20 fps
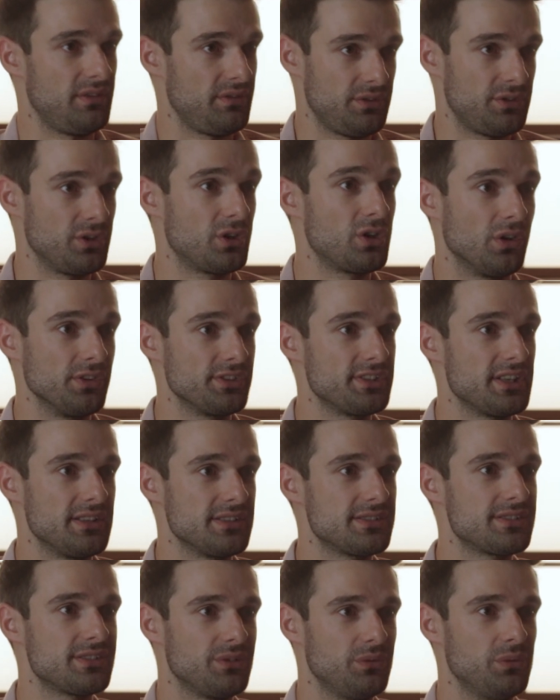the
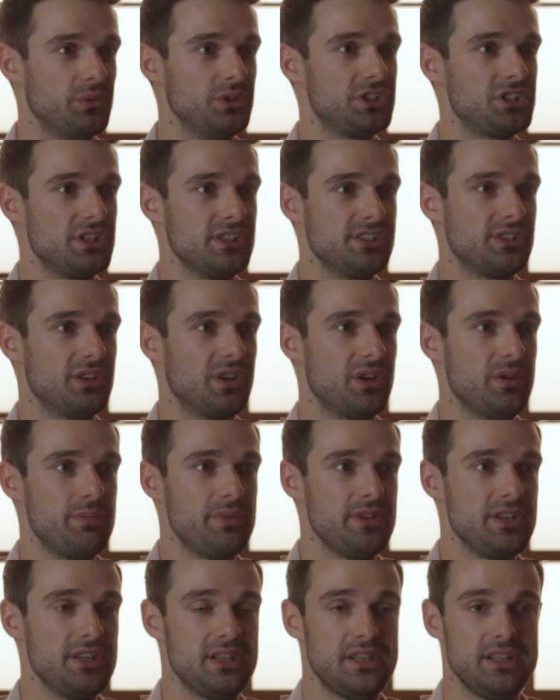content, which is going to
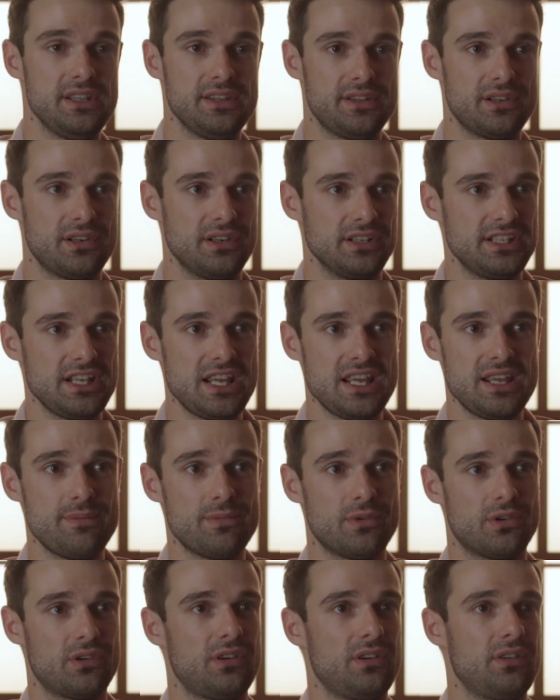be either a game
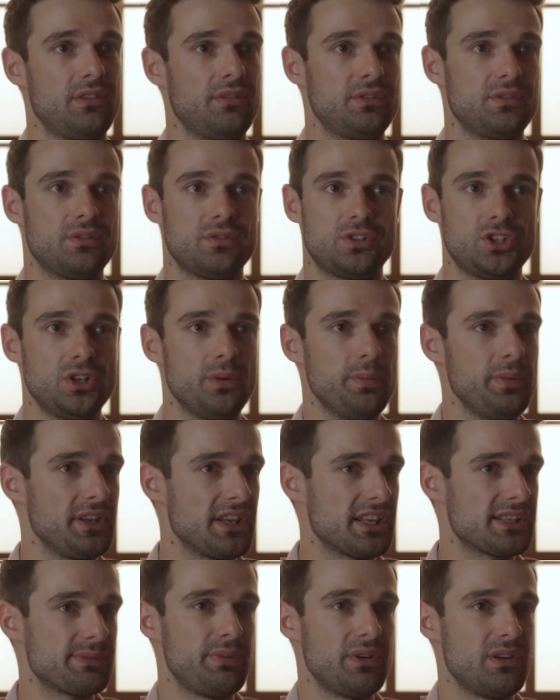or a shopping
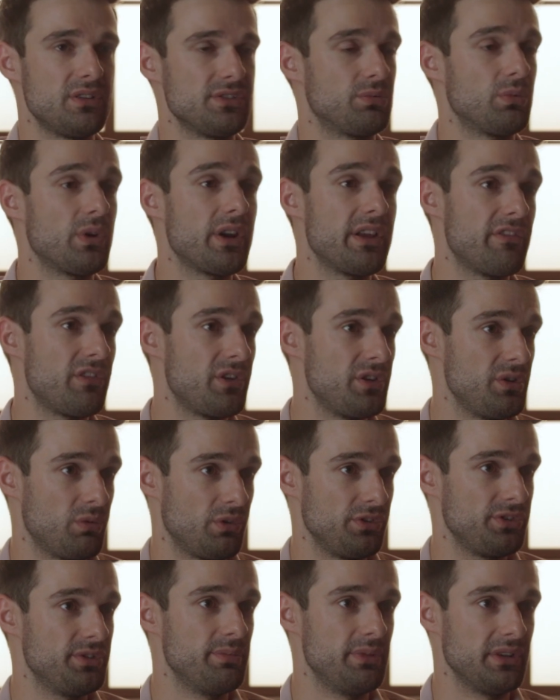experience, whatever you
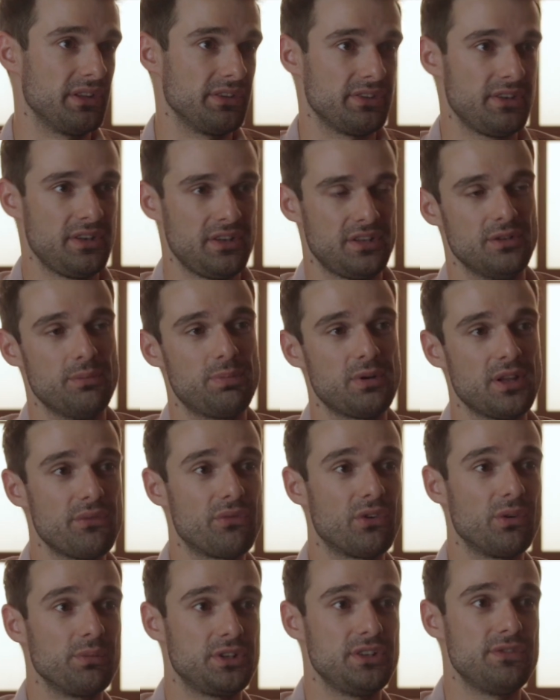want to build. The
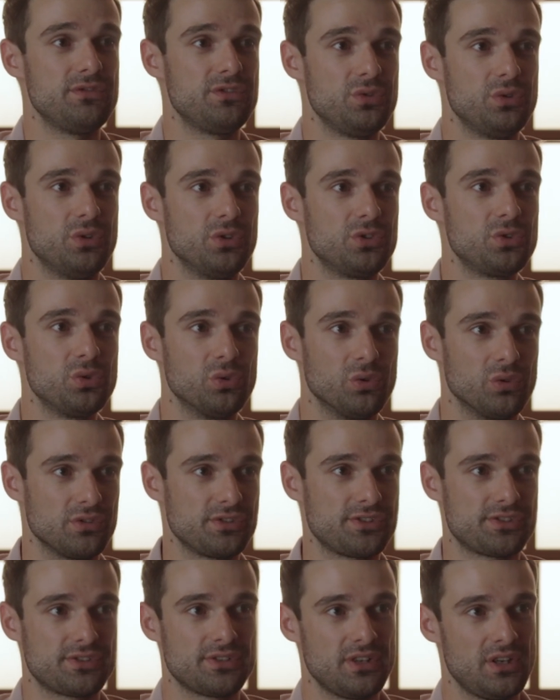platform gives you the
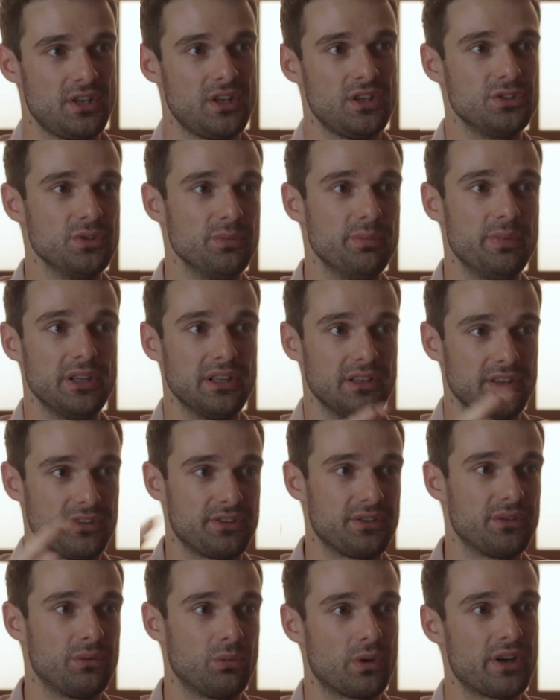tools to build
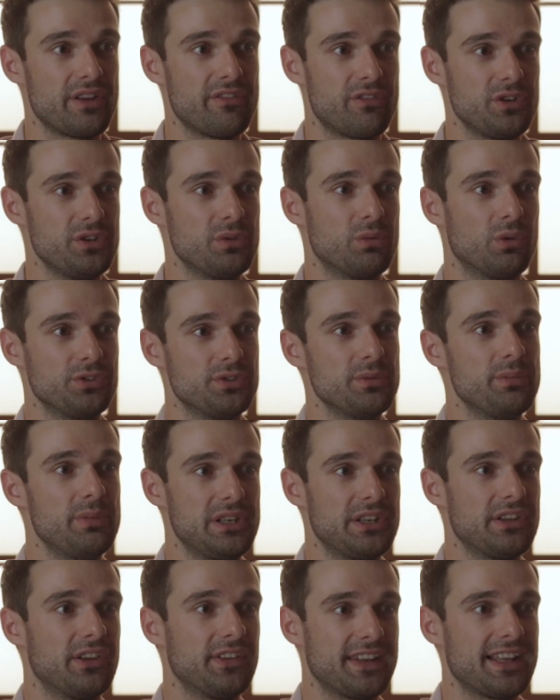whatever you want to
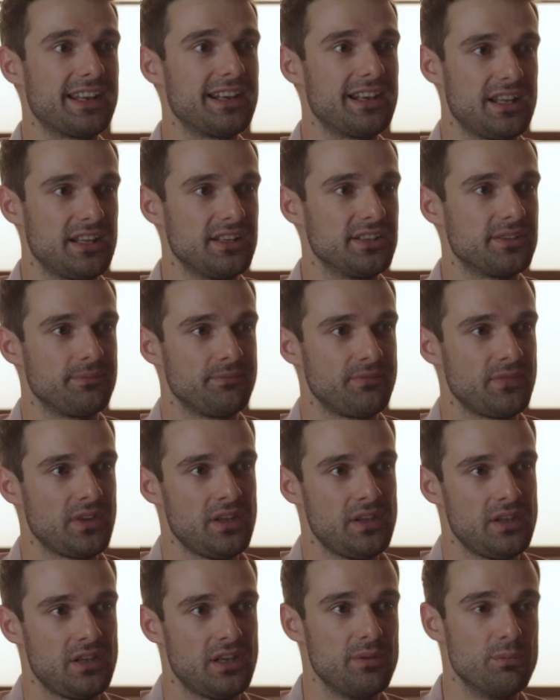build on that land.
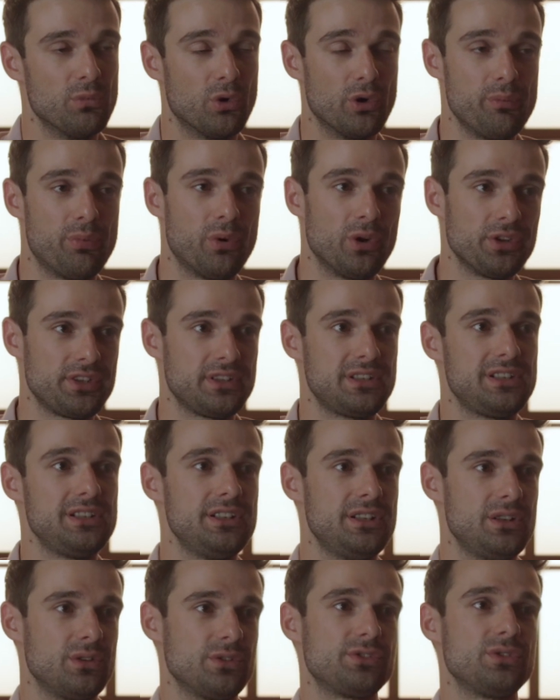And more importantly,
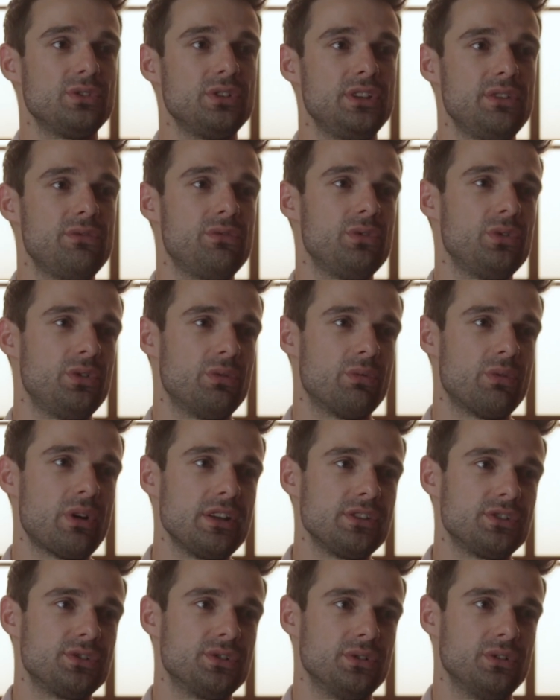they also give you the
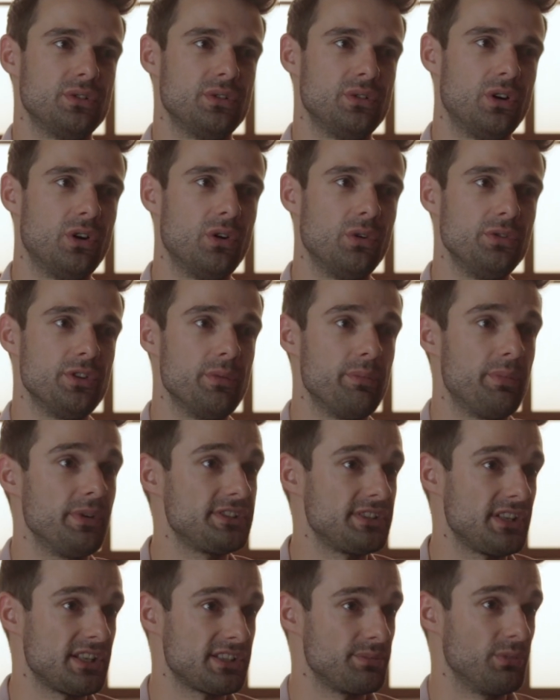right to own the
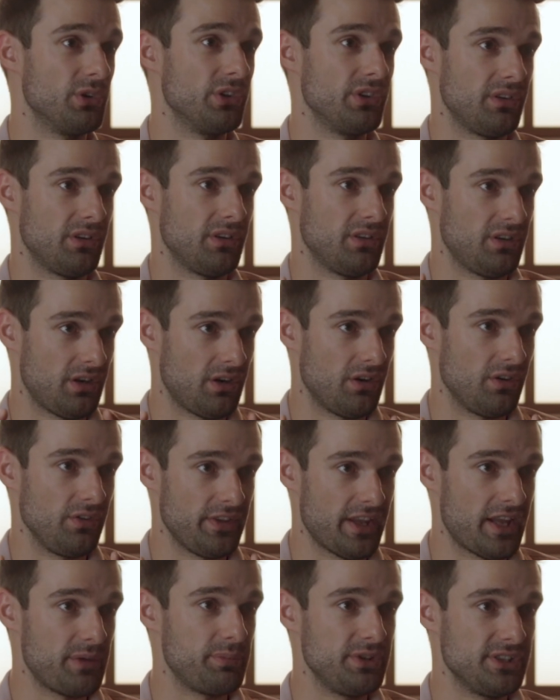business model on
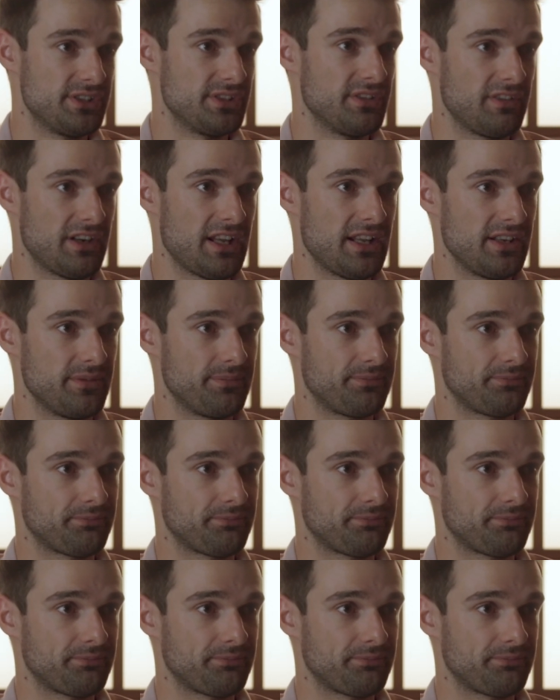that piece of land.